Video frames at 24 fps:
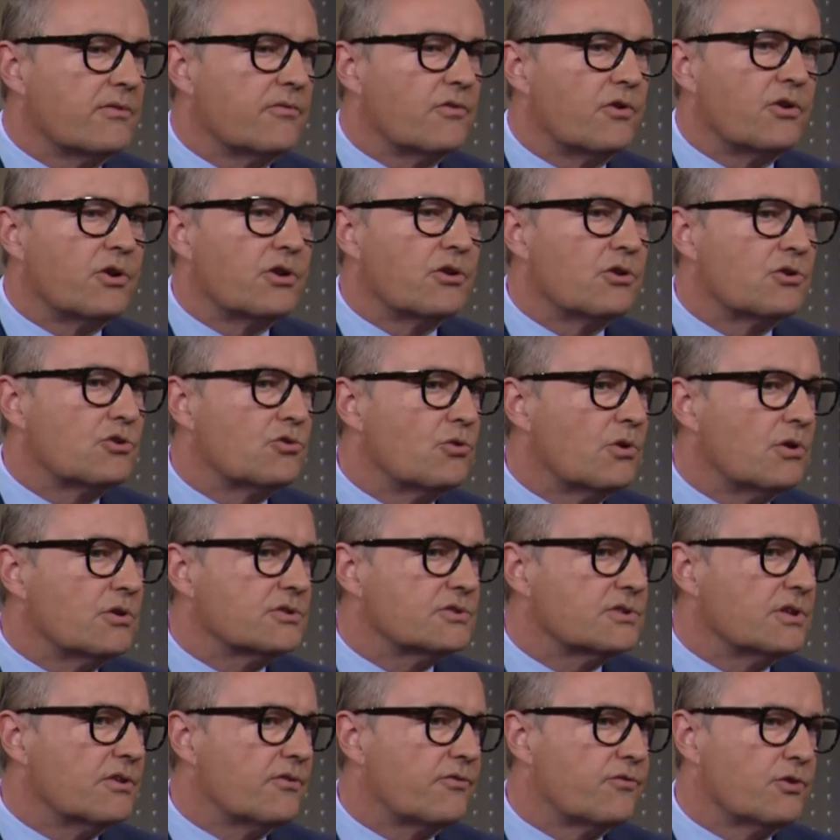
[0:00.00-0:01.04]
a very good
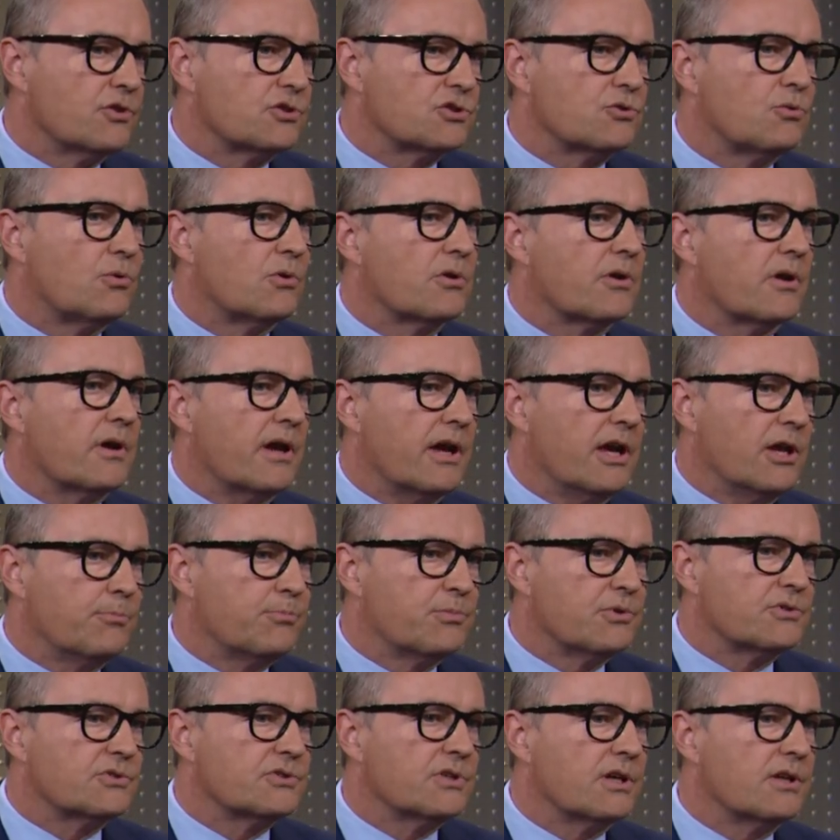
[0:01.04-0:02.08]
growth in the first quarter,
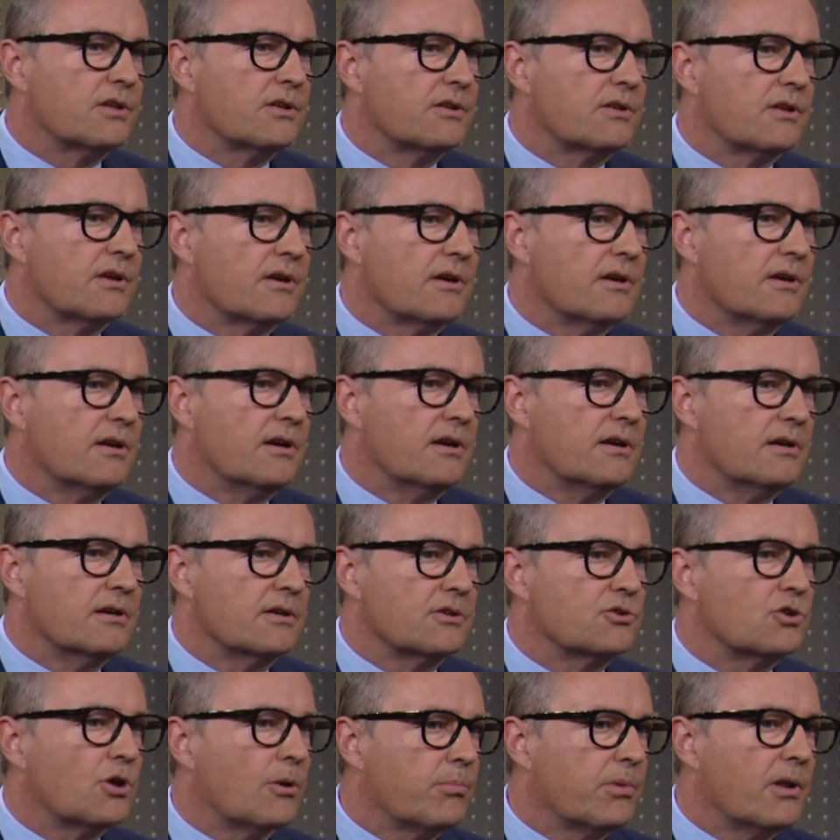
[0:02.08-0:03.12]
8% uh, uh,
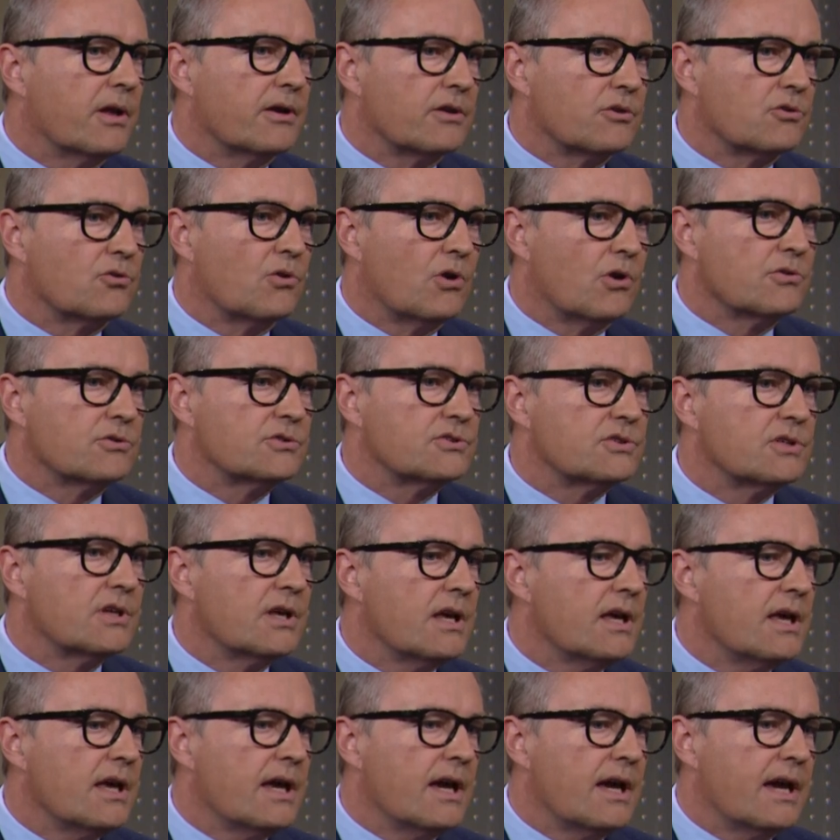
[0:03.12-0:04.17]
top line growth.
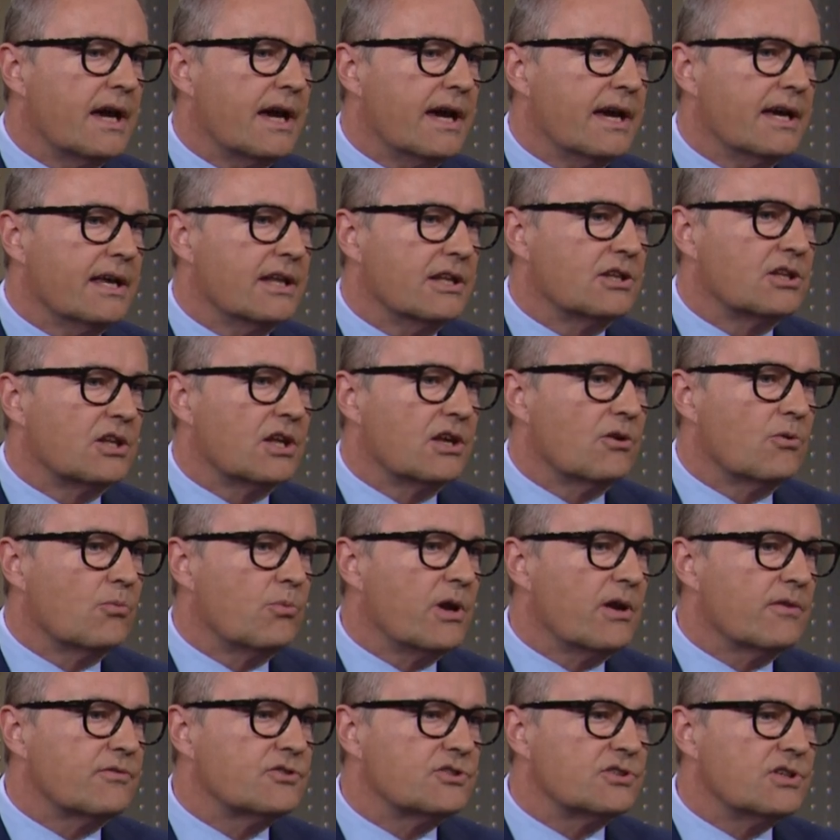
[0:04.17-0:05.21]
And uh,
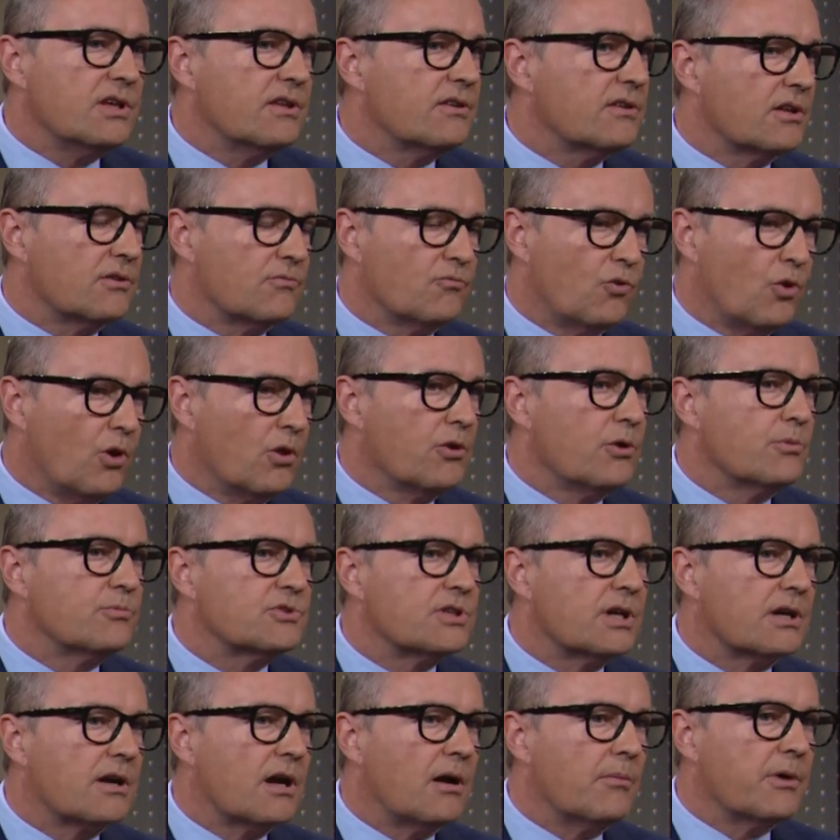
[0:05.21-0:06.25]
we have seen that volumes
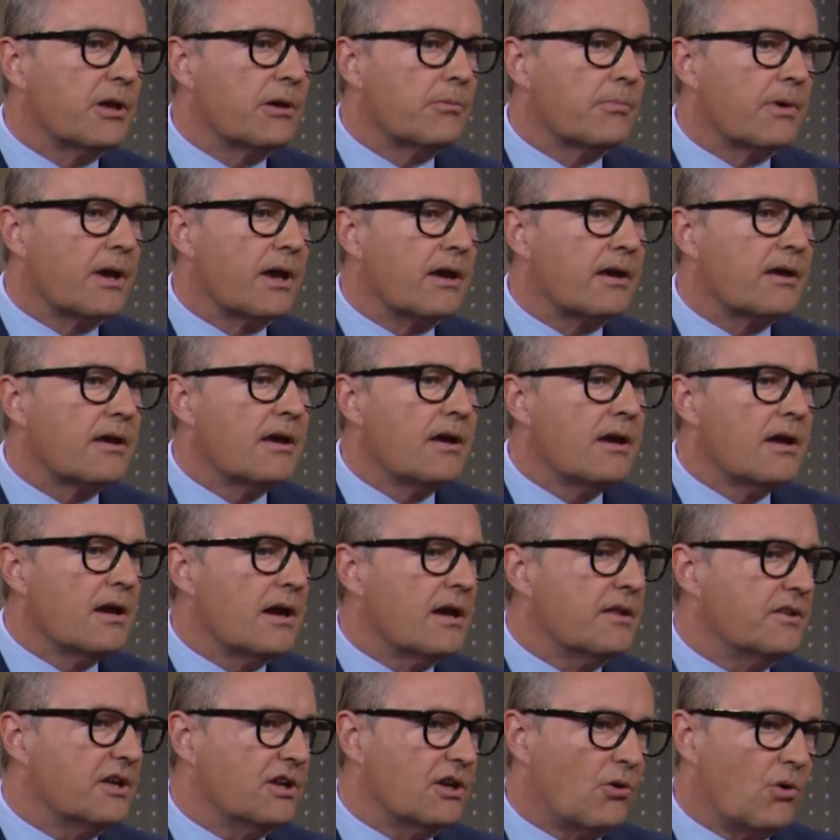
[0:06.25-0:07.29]
are coming back,
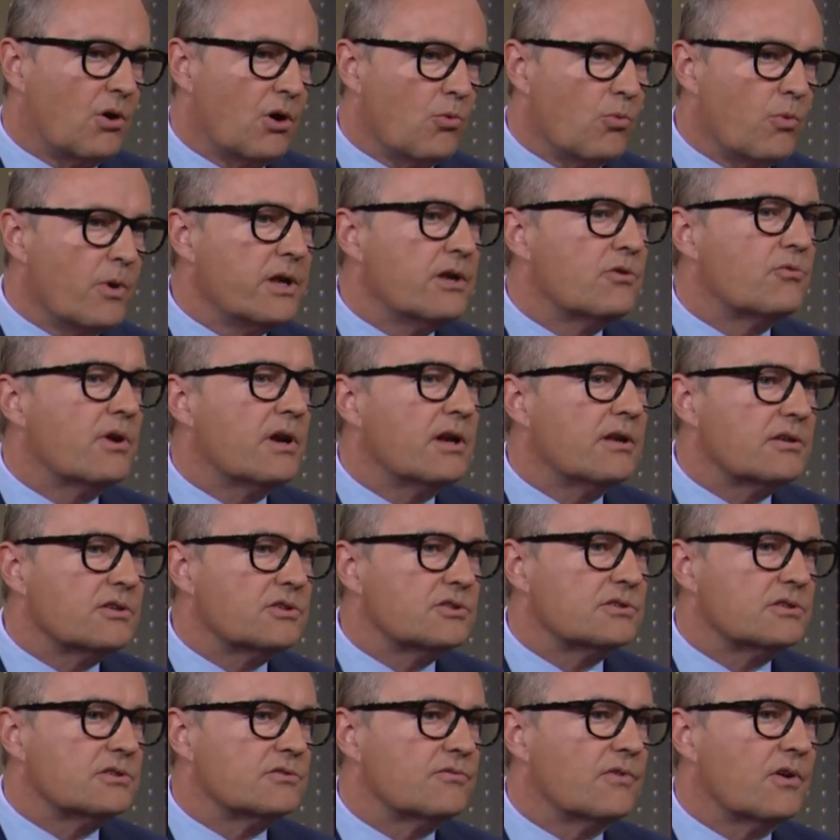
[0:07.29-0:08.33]
that our win rate
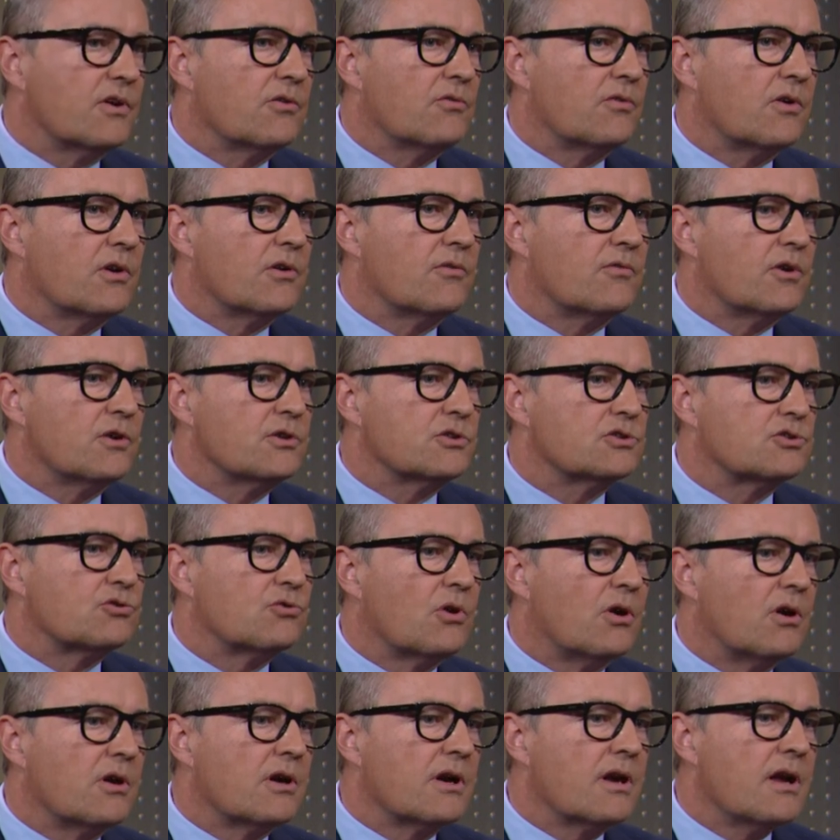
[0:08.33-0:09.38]
is, is very, very, very
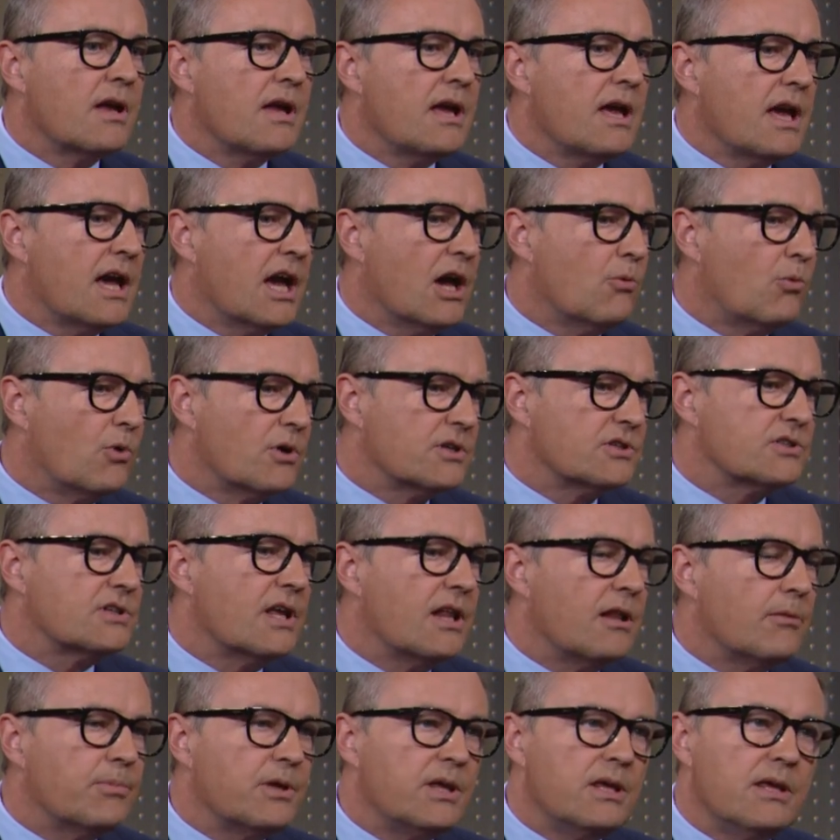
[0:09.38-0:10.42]
strong. And what is
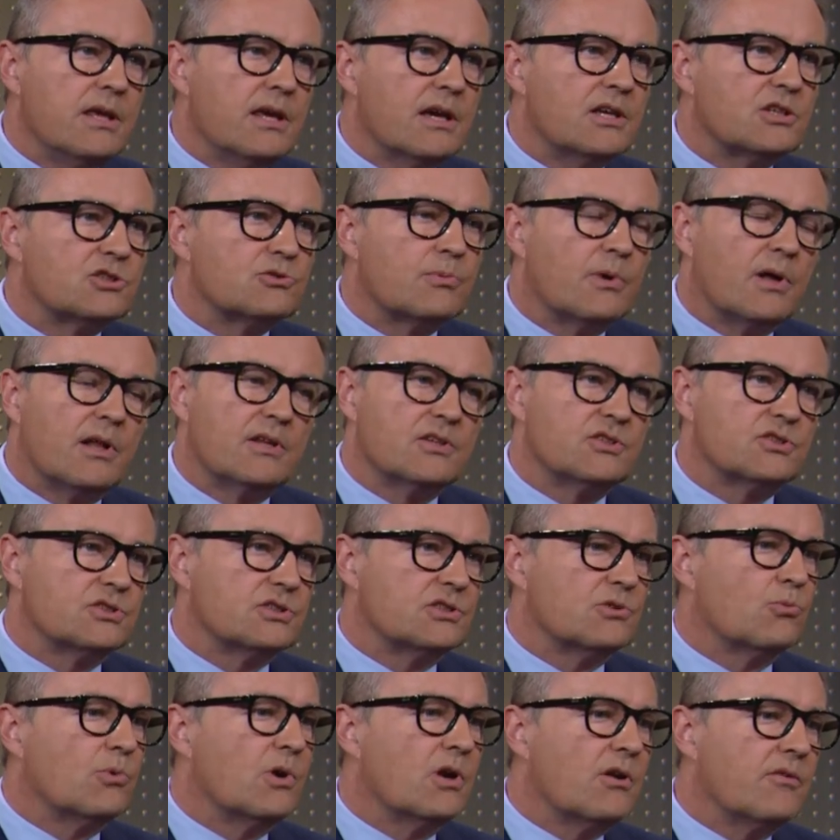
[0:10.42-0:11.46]
helping here as well is
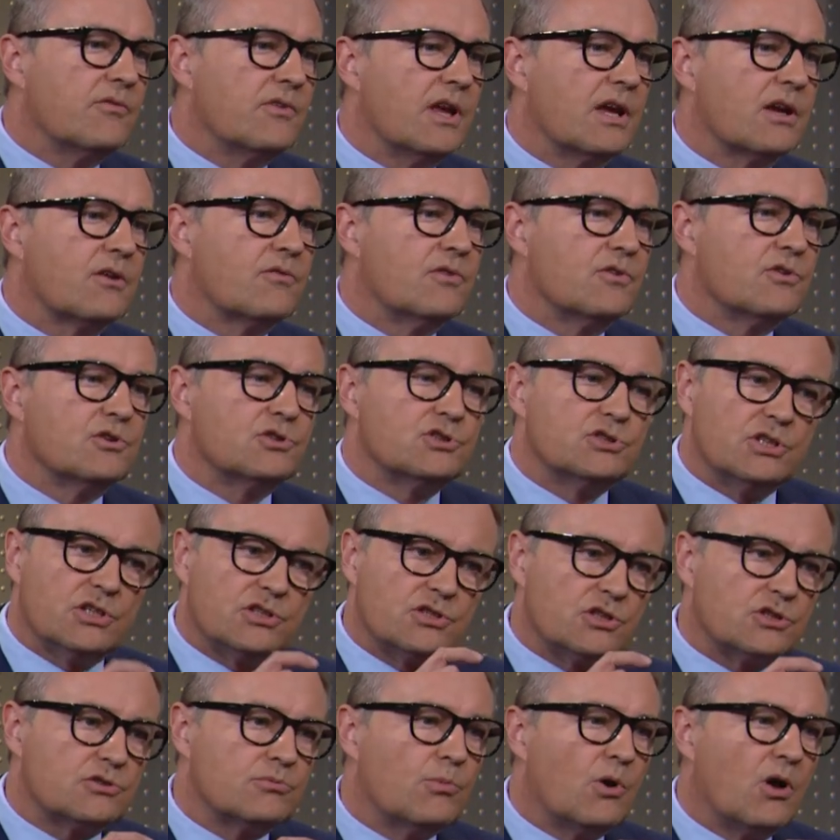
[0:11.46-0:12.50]
one of the acquisitions,
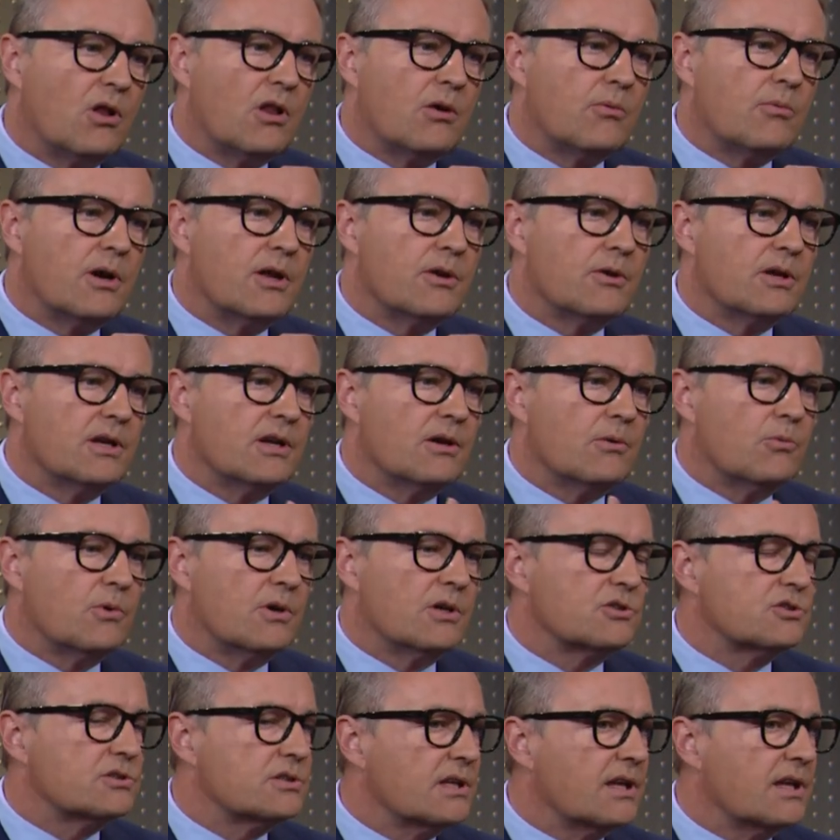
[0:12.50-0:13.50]
a smaller one was